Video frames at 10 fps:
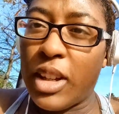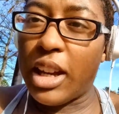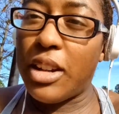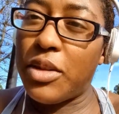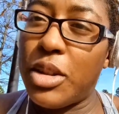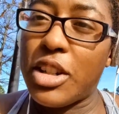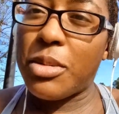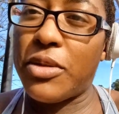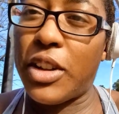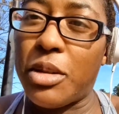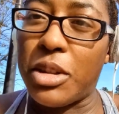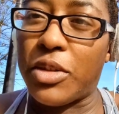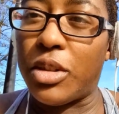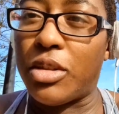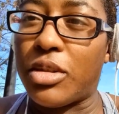if you guys been following me
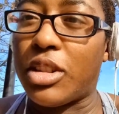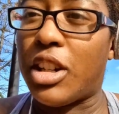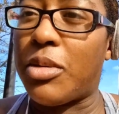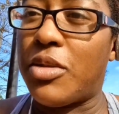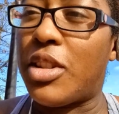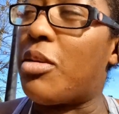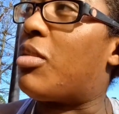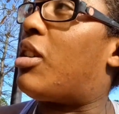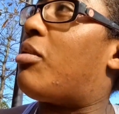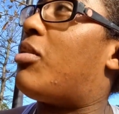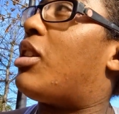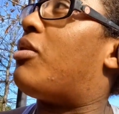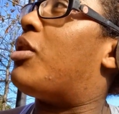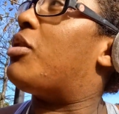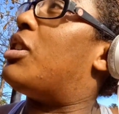for a long time, you've seen my, my
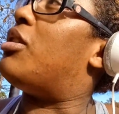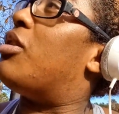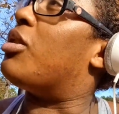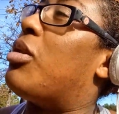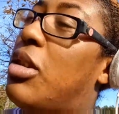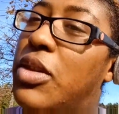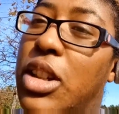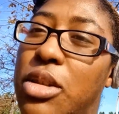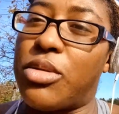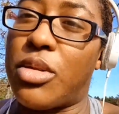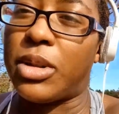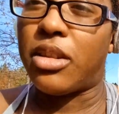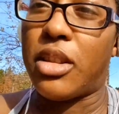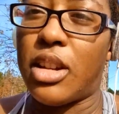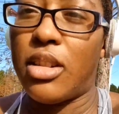very early videos
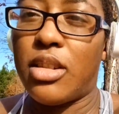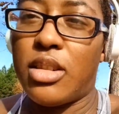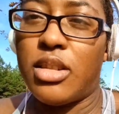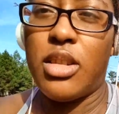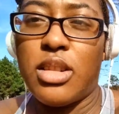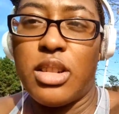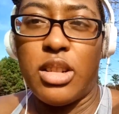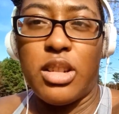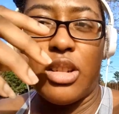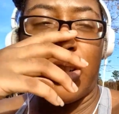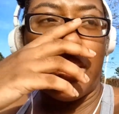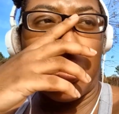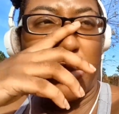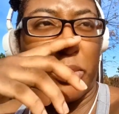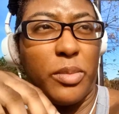about that.
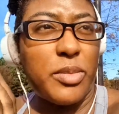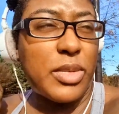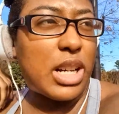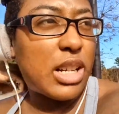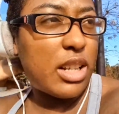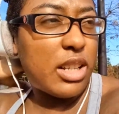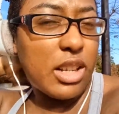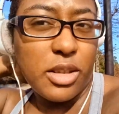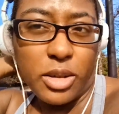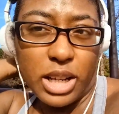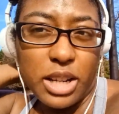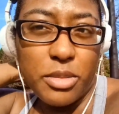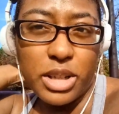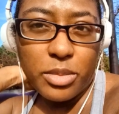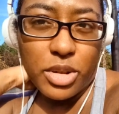Um, I kind of had that thought
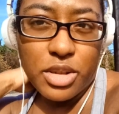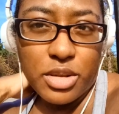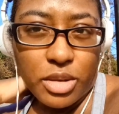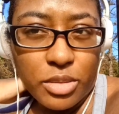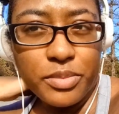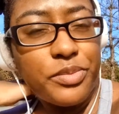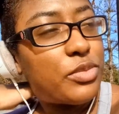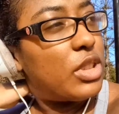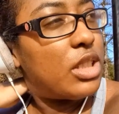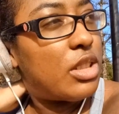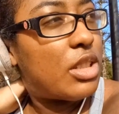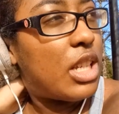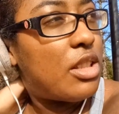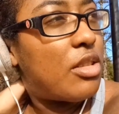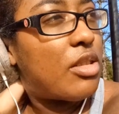anyway, but you know, it's just
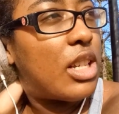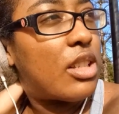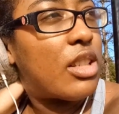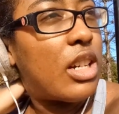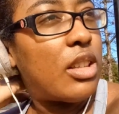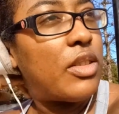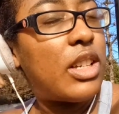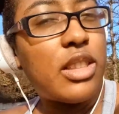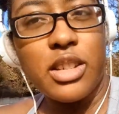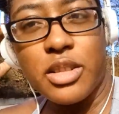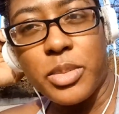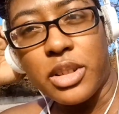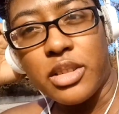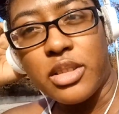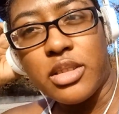easier to take the title of atheist
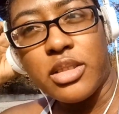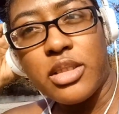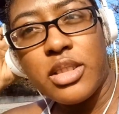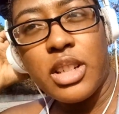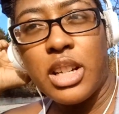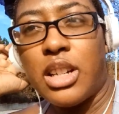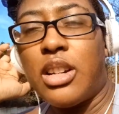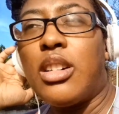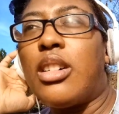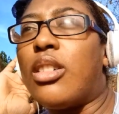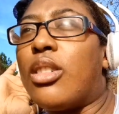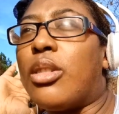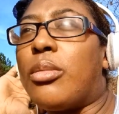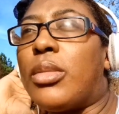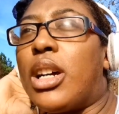because
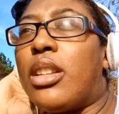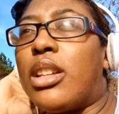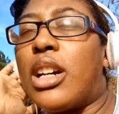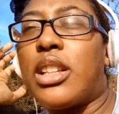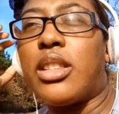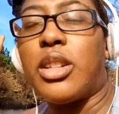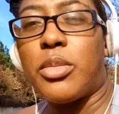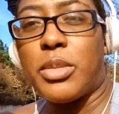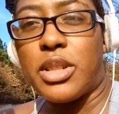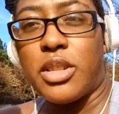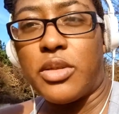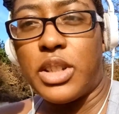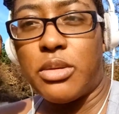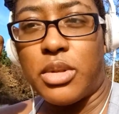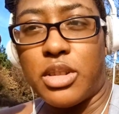um, I, I had lumped myself
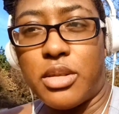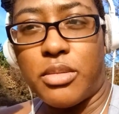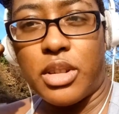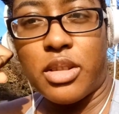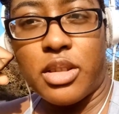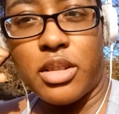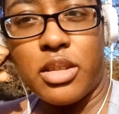in with, with